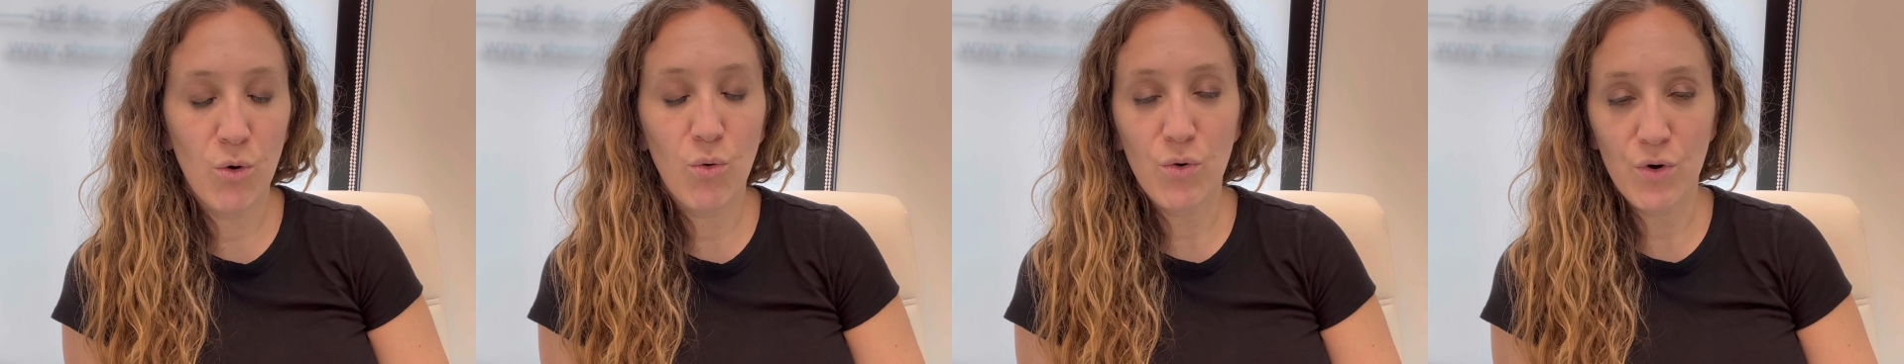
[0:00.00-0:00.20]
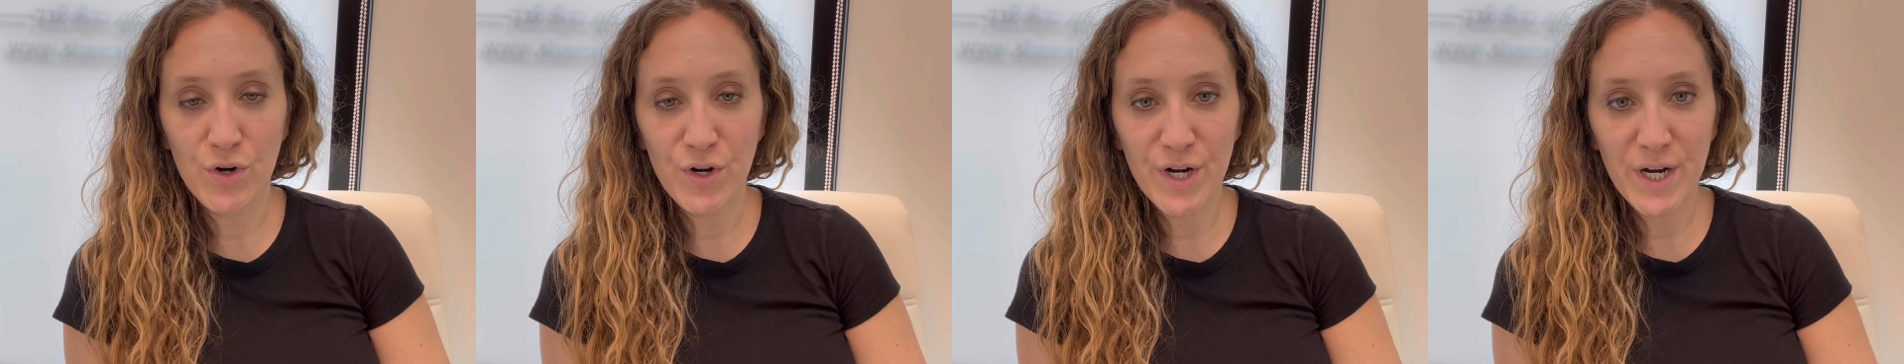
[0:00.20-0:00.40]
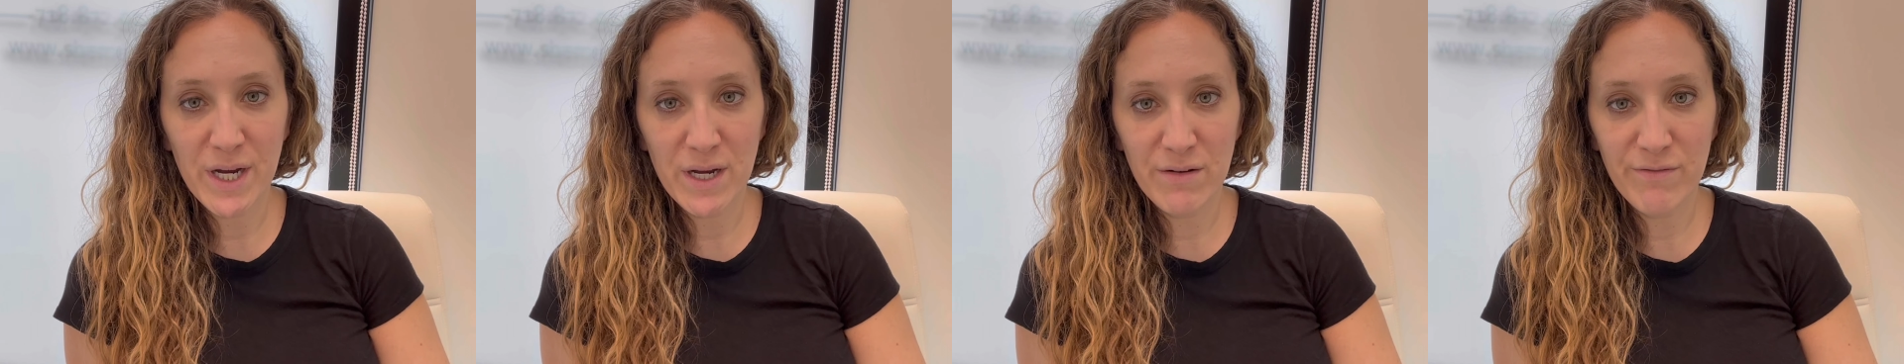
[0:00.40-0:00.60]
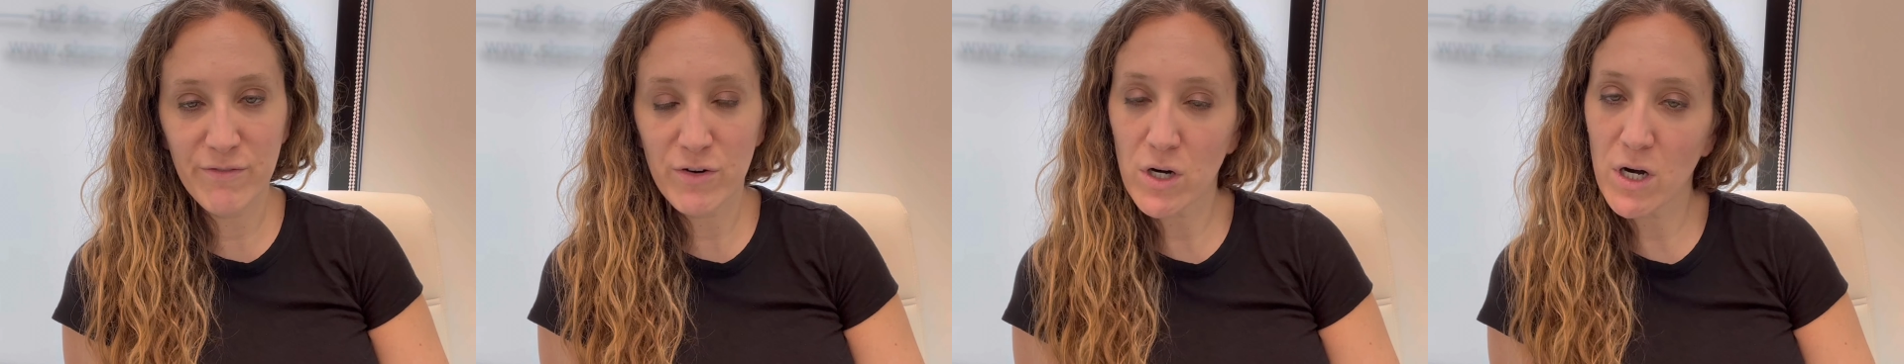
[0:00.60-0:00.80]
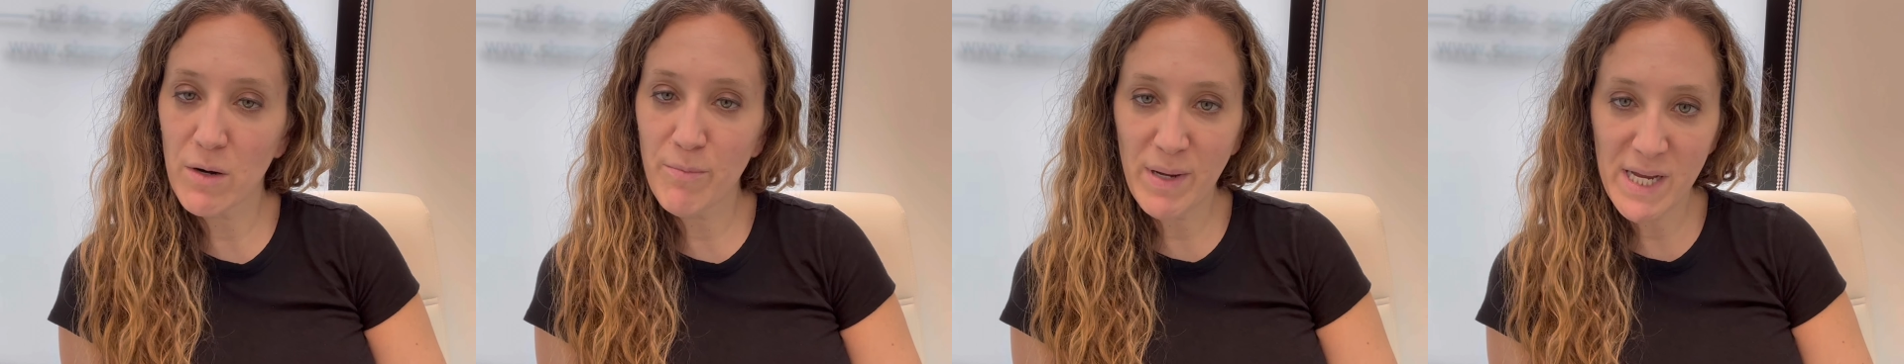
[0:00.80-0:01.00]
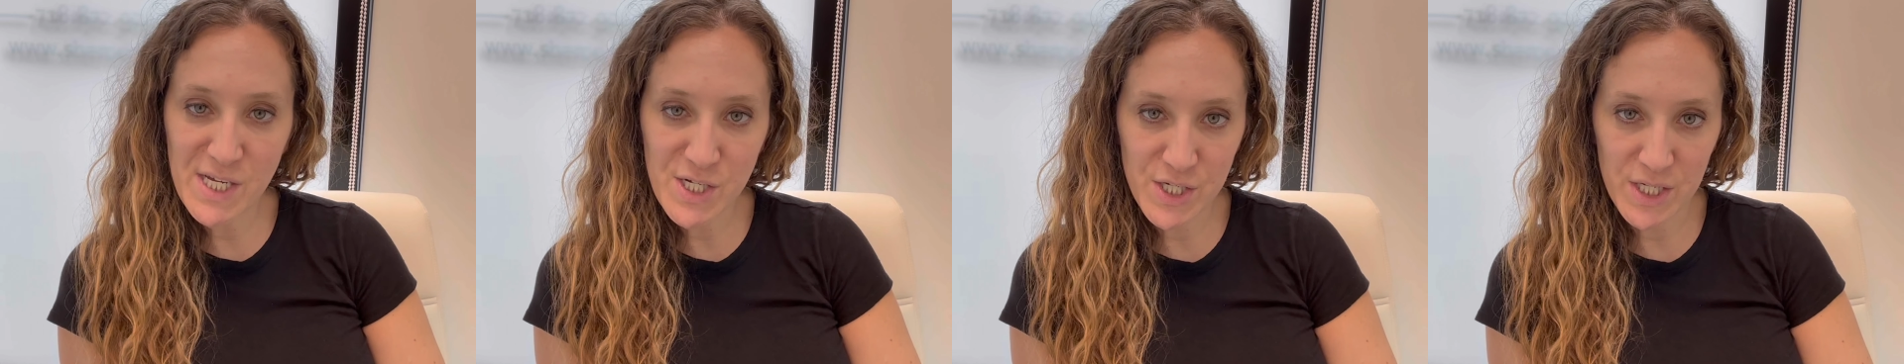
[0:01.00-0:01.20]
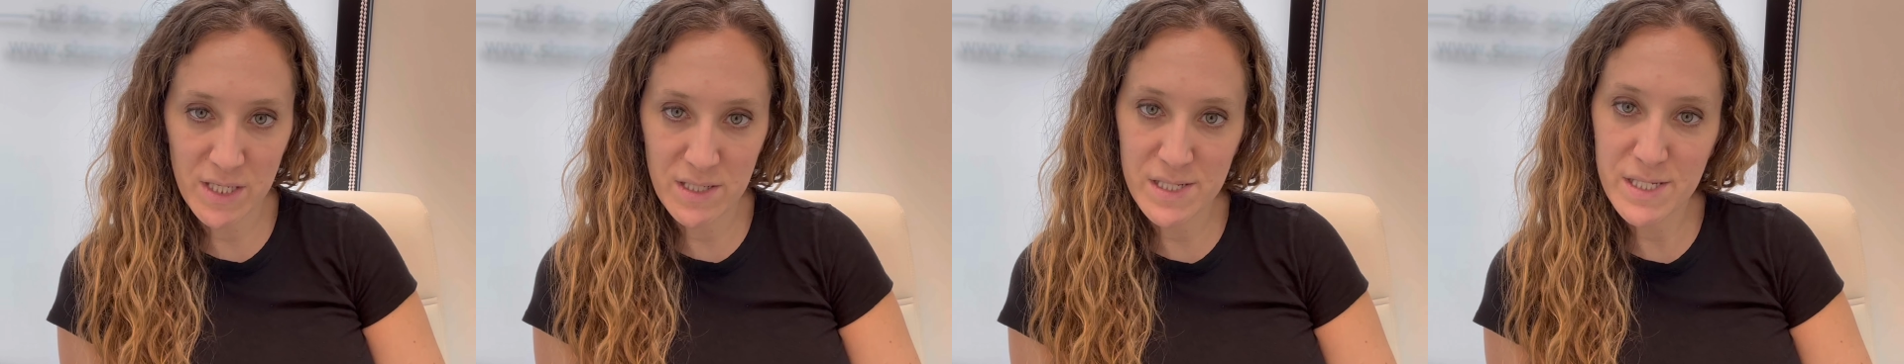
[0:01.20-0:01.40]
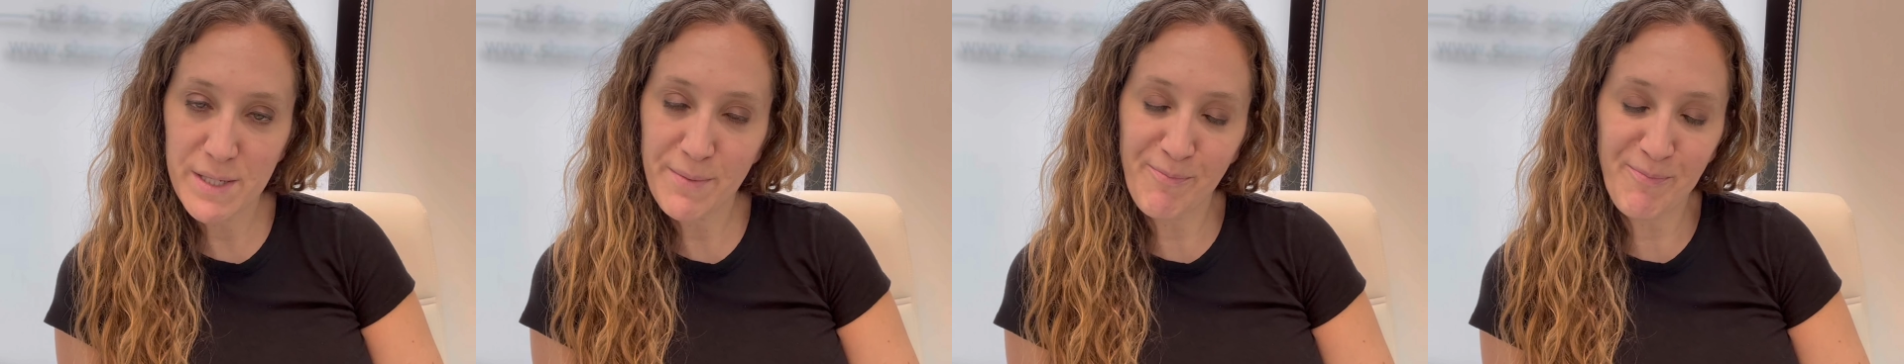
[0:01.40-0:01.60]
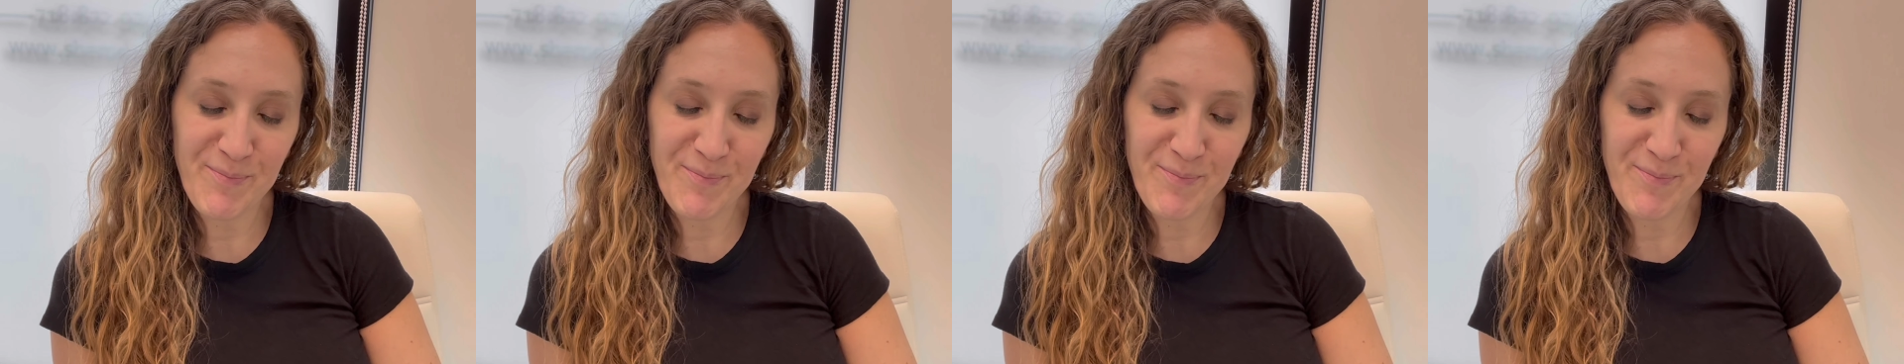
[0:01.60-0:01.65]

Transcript: ordering for our patients.